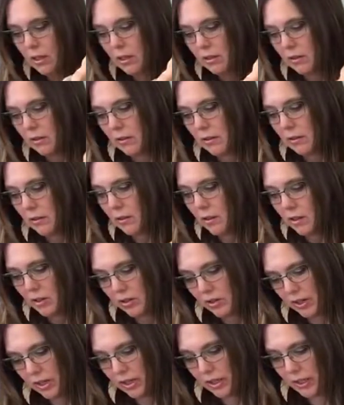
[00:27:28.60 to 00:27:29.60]
And you
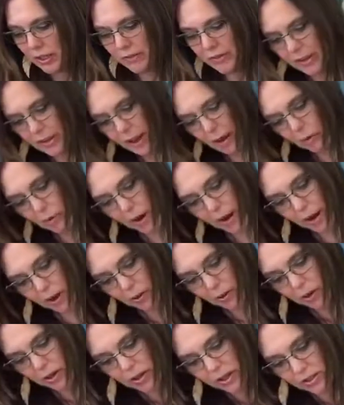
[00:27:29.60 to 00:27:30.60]
can leave it that way,
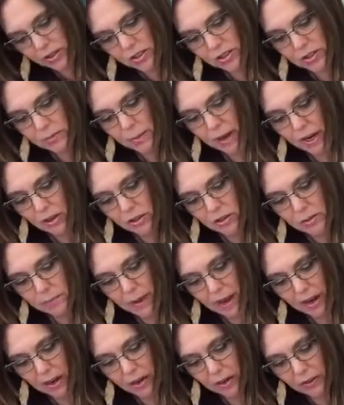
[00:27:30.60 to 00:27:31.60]
or you can just pounce
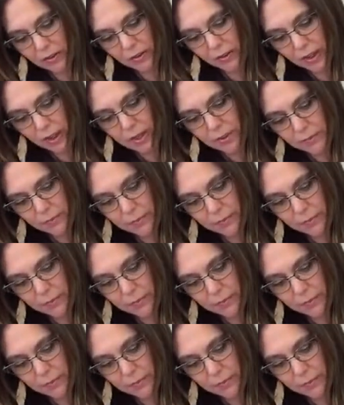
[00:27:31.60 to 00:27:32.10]
back over it.